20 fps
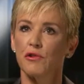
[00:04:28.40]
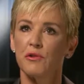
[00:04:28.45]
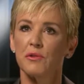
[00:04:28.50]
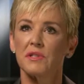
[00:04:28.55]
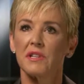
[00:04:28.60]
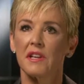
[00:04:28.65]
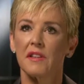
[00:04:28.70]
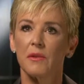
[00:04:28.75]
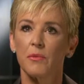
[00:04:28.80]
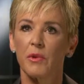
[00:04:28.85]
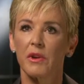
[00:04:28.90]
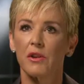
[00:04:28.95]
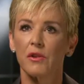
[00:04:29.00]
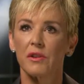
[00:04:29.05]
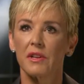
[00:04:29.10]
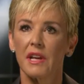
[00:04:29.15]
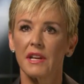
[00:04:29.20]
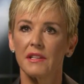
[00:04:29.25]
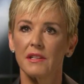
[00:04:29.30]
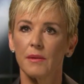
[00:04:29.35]
You say that we
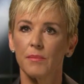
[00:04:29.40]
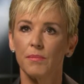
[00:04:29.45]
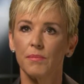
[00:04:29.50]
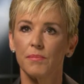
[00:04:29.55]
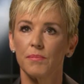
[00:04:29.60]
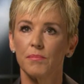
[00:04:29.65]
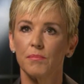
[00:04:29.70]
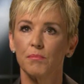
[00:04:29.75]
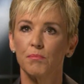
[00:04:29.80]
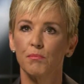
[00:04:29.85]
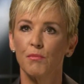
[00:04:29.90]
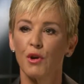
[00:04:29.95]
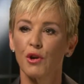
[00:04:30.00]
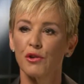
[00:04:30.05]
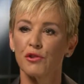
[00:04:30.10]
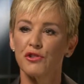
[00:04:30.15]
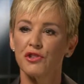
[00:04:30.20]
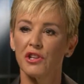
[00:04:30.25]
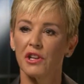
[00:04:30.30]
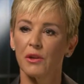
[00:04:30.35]
could end up
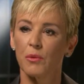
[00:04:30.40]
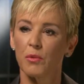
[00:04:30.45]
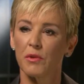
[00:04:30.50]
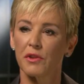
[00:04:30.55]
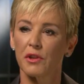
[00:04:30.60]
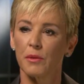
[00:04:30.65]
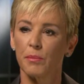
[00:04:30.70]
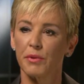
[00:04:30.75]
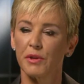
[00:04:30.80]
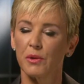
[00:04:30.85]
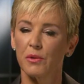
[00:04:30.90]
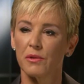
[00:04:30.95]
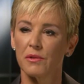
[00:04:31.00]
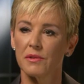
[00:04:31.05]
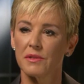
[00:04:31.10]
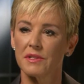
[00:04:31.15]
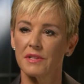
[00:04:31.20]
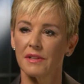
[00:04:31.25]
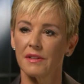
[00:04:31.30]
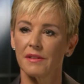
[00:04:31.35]
merging with
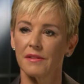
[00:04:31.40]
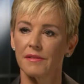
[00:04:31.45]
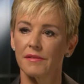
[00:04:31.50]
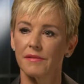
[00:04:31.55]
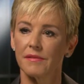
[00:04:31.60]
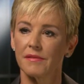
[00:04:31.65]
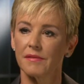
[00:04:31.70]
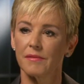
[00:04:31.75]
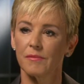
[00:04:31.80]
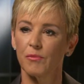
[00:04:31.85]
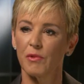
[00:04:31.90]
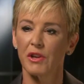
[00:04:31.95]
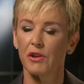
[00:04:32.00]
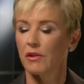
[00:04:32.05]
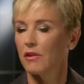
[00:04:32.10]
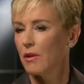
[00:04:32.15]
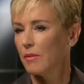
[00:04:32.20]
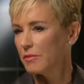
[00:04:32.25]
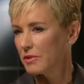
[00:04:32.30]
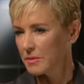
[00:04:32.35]
computers and we
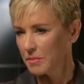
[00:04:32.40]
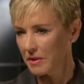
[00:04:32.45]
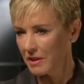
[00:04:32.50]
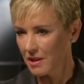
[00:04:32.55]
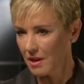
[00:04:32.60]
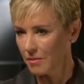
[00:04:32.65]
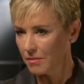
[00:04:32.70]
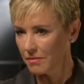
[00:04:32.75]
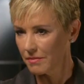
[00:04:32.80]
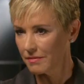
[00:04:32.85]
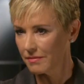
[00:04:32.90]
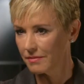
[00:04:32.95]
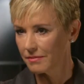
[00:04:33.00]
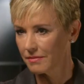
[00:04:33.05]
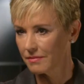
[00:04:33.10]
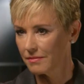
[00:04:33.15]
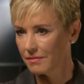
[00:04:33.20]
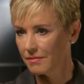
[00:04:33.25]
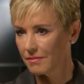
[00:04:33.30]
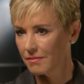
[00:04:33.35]
could almost become
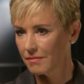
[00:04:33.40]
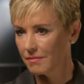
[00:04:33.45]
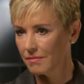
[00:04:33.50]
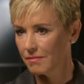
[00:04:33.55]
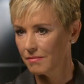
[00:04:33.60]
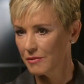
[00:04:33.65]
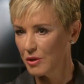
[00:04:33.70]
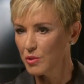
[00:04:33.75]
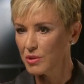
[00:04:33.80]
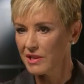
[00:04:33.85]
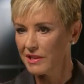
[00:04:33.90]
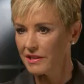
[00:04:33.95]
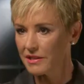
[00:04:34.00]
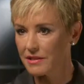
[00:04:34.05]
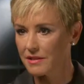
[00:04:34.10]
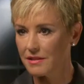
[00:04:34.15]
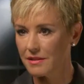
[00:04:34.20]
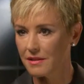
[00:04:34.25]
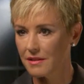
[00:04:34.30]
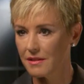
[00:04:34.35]

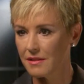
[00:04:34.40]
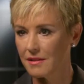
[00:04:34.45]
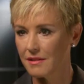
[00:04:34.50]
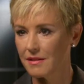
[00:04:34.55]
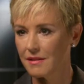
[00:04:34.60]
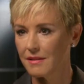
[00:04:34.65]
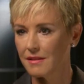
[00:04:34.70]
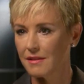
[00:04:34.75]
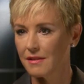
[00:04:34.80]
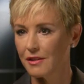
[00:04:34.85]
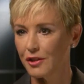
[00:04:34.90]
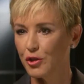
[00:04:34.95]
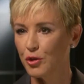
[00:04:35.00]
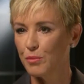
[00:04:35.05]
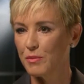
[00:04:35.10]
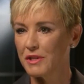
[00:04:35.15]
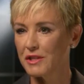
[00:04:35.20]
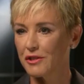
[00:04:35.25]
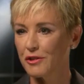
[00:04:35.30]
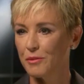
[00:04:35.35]
useless.
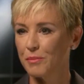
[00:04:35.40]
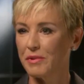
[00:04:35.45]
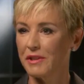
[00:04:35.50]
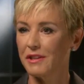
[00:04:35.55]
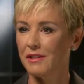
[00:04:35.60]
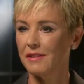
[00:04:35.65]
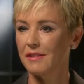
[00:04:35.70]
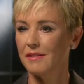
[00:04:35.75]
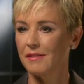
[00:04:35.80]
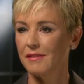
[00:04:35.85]
Humans could be